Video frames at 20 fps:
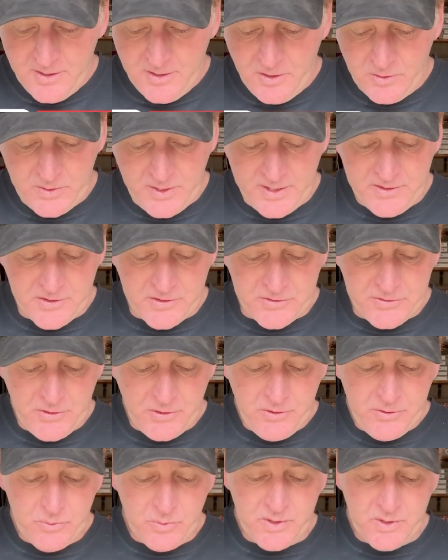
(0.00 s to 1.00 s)
Okay, the
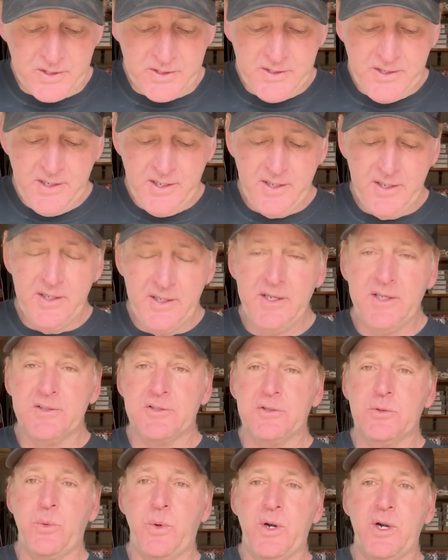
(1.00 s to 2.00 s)
third one is
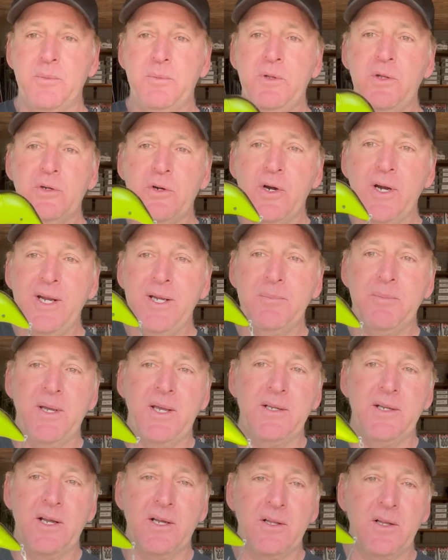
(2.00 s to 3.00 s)
squarebill
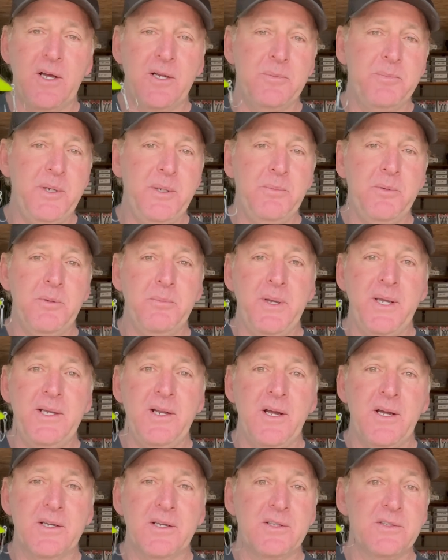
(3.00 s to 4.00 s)
crankbait. Now, a lot of people may
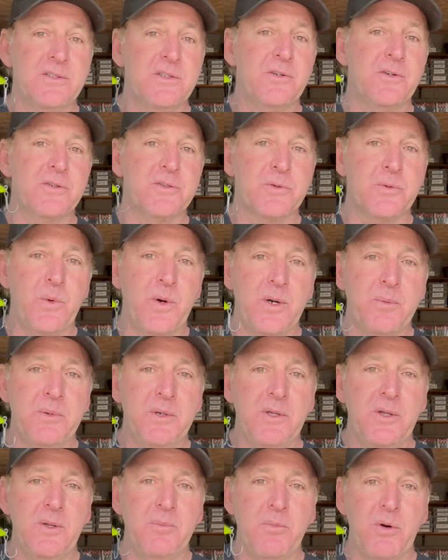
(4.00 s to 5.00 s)
not consider
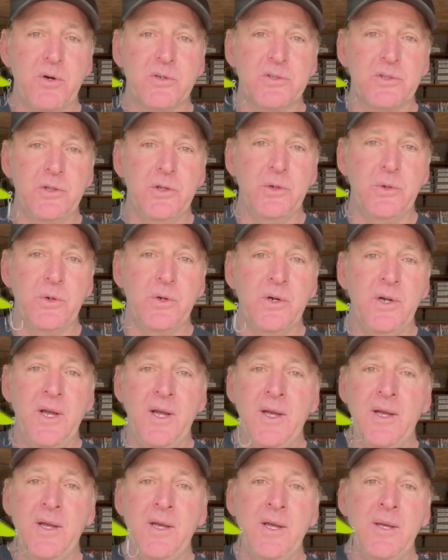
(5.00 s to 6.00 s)
squarebill a March lure,
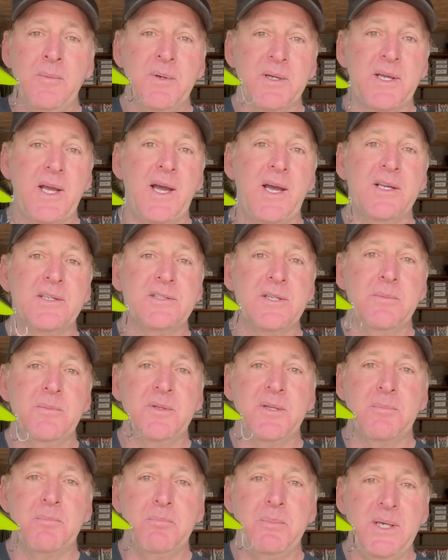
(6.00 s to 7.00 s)
but guys, some of
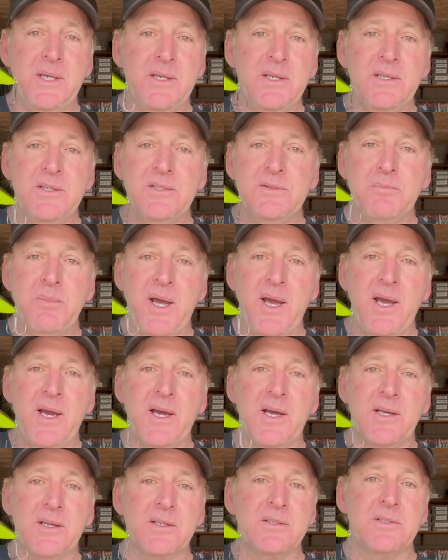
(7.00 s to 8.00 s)
the biggest
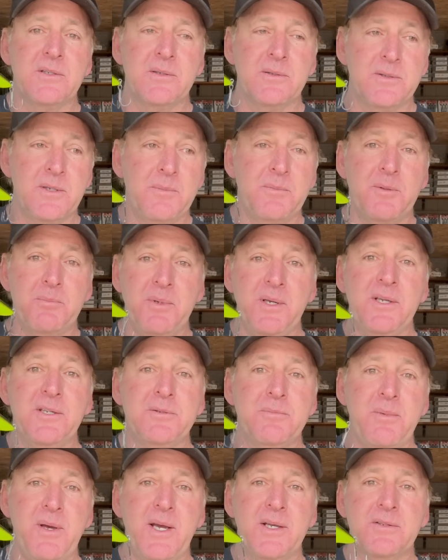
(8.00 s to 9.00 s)
bags
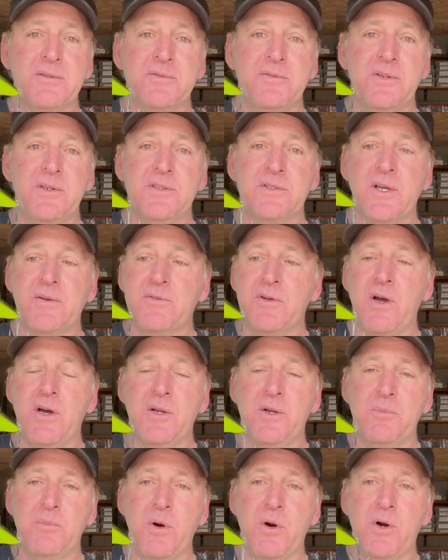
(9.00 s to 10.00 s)
of fish I've caught
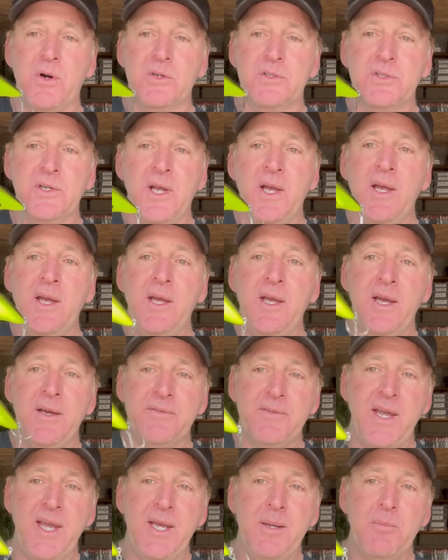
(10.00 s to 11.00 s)
in March have
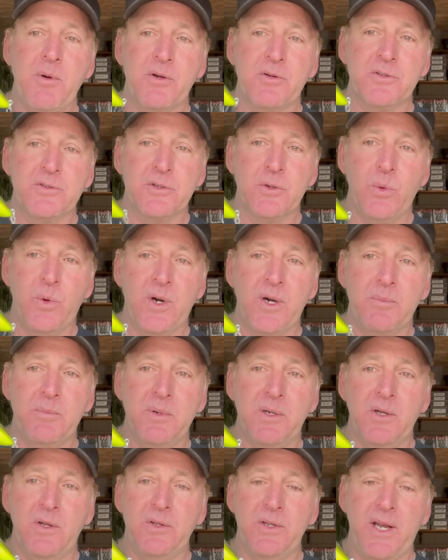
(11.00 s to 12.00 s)
came on a
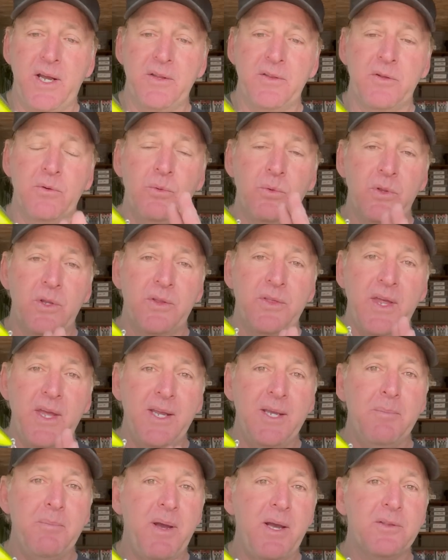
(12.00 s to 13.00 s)
squarebill. Now, the
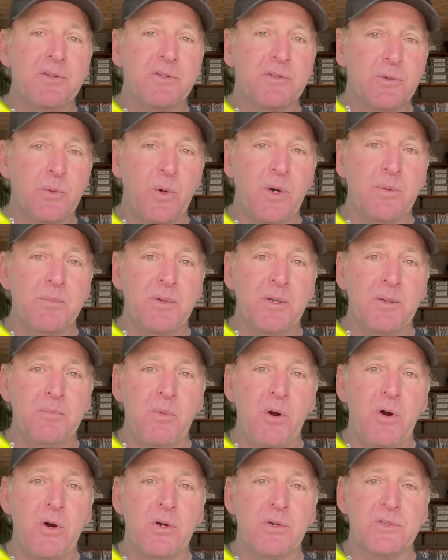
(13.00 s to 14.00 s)
thing about the squarebill in
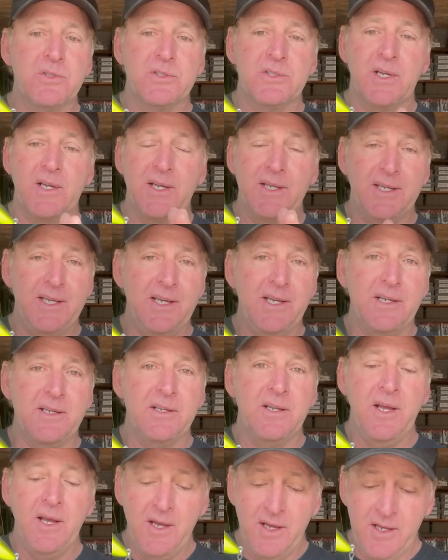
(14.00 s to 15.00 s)
March is, again,
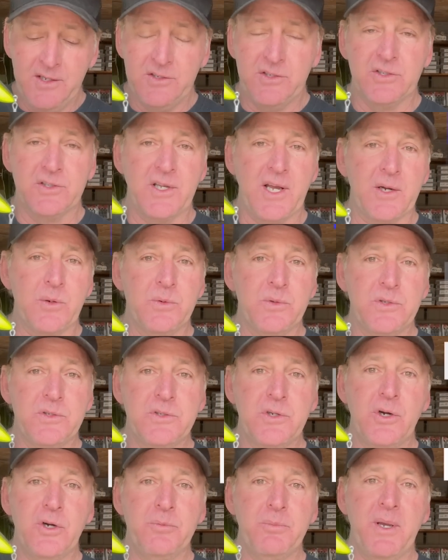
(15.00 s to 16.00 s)
just like with
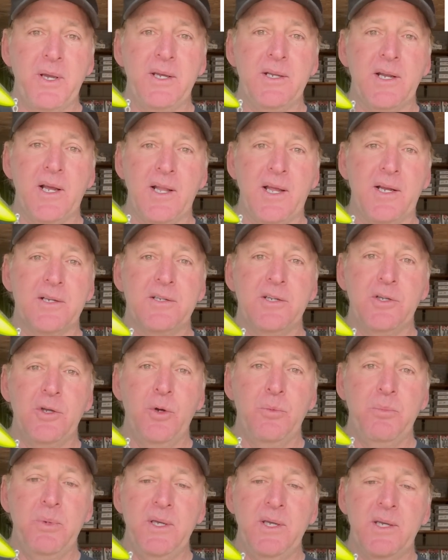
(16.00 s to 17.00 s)
the jerkbait, I like to go
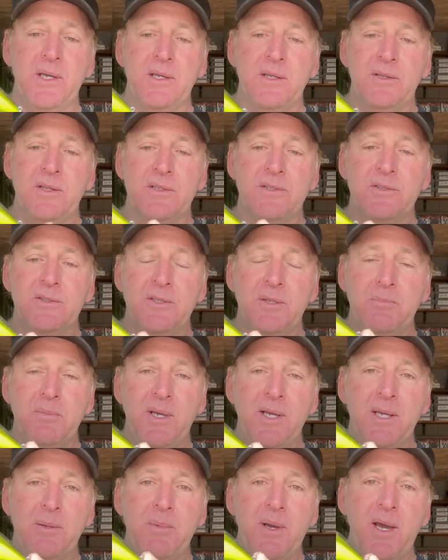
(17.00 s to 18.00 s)
big. This is the
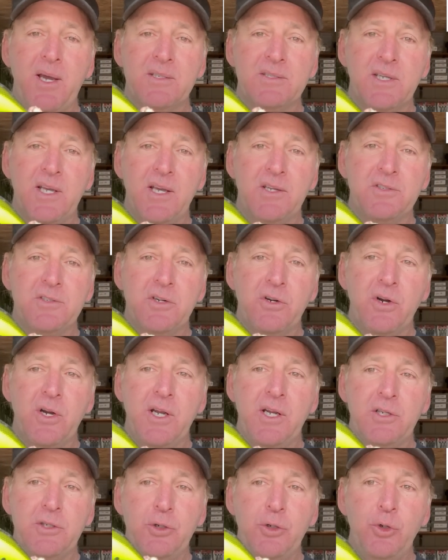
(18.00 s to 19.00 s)
Megabass
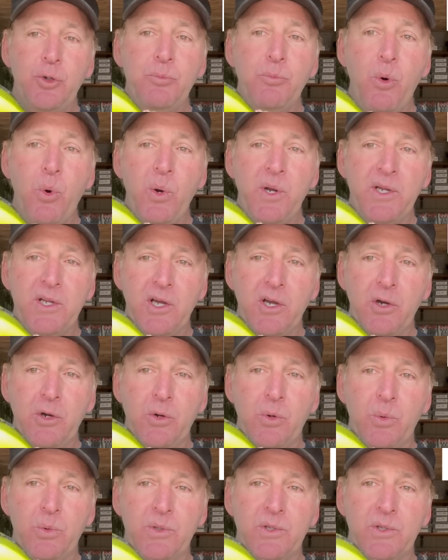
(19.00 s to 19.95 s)
S-Crank 2.0.